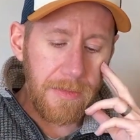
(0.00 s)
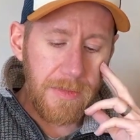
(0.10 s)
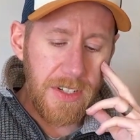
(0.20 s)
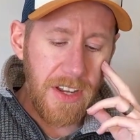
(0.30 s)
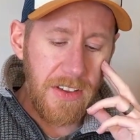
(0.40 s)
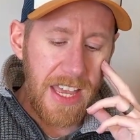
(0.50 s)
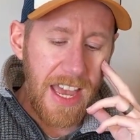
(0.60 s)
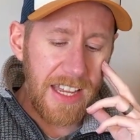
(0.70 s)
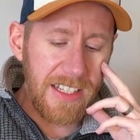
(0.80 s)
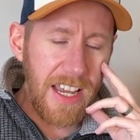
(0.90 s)
So
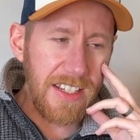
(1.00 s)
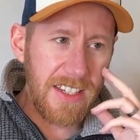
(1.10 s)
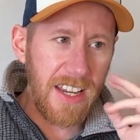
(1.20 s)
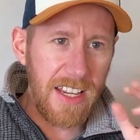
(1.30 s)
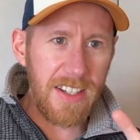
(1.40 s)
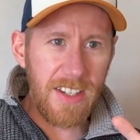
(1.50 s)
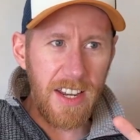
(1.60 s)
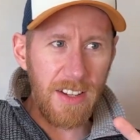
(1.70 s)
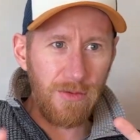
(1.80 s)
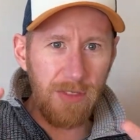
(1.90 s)
yeah,
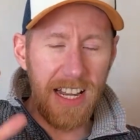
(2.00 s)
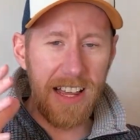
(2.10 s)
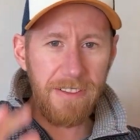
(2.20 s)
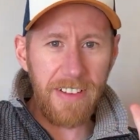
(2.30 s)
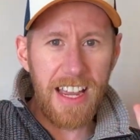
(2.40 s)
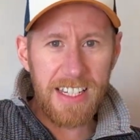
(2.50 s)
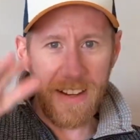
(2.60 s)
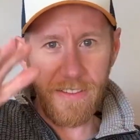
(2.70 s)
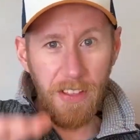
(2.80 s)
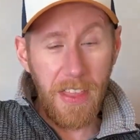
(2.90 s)
it's really
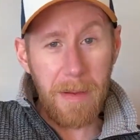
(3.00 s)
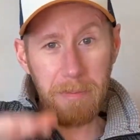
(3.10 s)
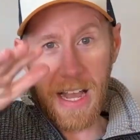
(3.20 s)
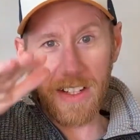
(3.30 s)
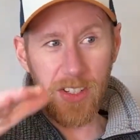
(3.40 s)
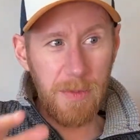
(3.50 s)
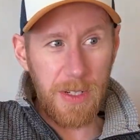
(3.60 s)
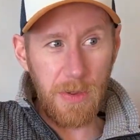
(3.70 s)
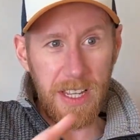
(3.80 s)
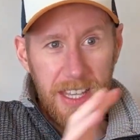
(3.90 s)
effective on that balance
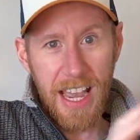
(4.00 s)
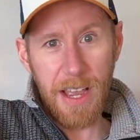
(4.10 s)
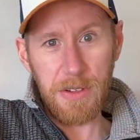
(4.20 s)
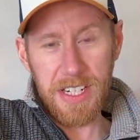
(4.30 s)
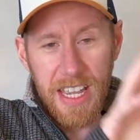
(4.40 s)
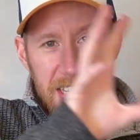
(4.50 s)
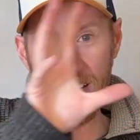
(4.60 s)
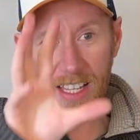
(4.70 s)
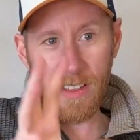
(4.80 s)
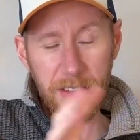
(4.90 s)
between the house
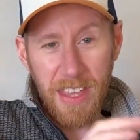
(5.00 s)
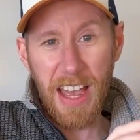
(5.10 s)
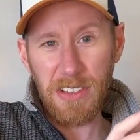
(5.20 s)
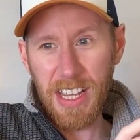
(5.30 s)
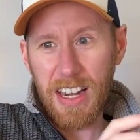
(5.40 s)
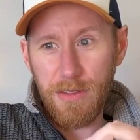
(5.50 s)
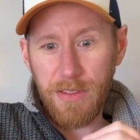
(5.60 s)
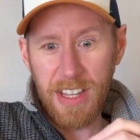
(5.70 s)
kind of